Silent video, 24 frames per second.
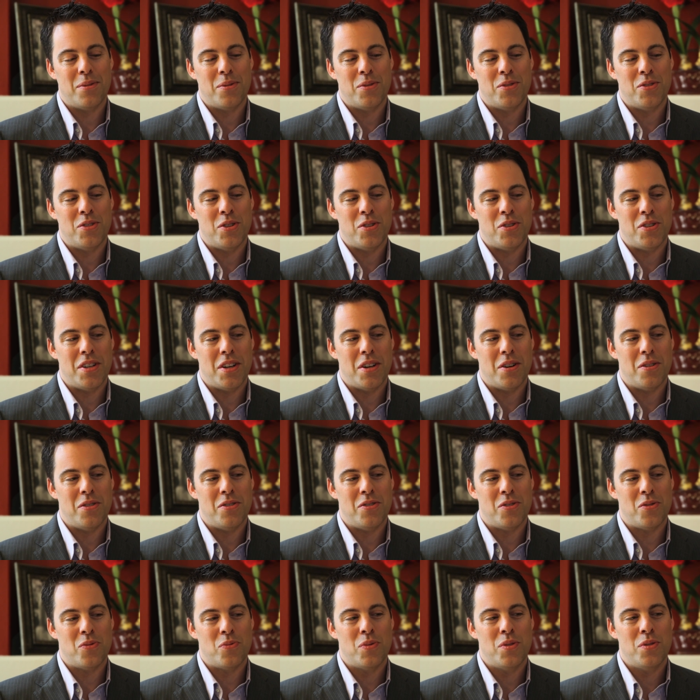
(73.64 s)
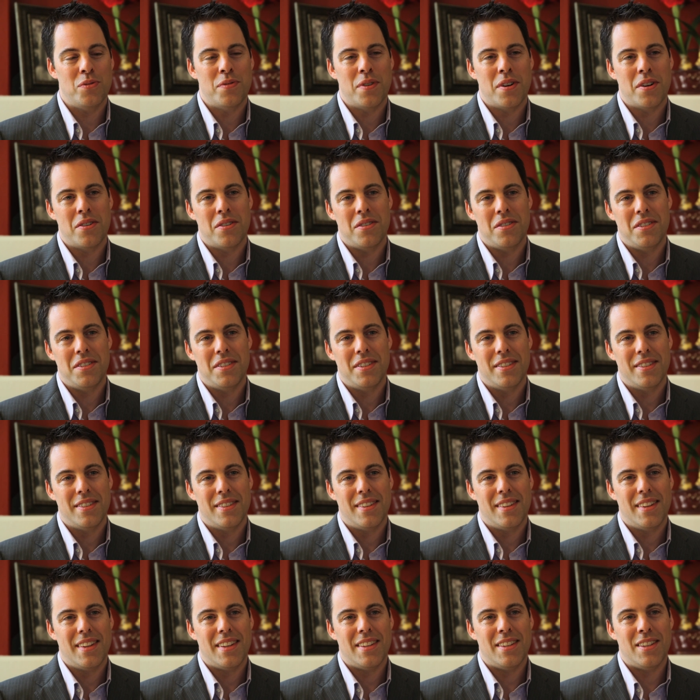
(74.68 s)
was it uh, was it Will Ferrell
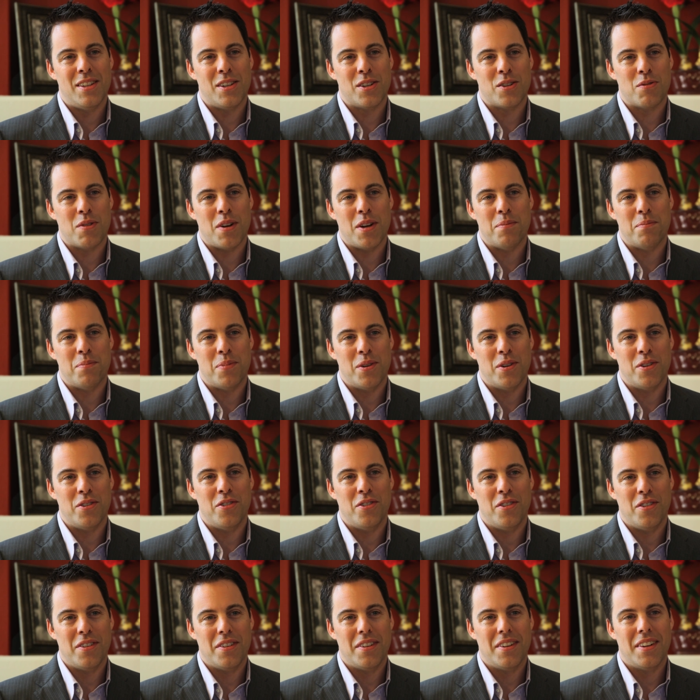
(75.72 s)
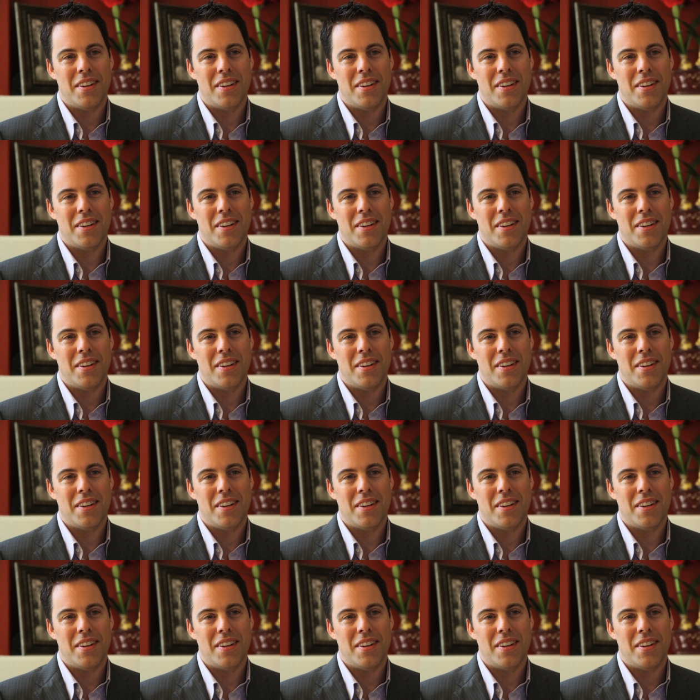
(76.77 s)
did a great Bush.